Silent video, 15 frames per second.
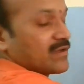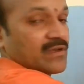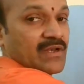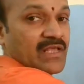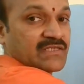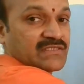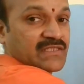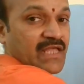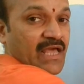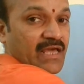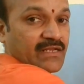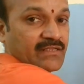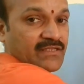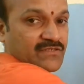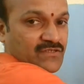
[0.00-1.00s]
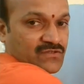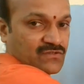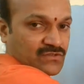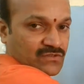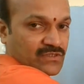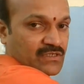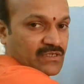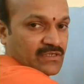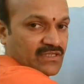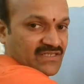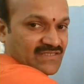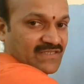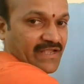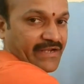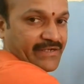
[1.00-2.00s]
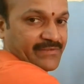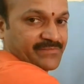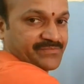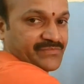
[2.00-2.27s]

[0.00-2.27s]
less than in the sense this side,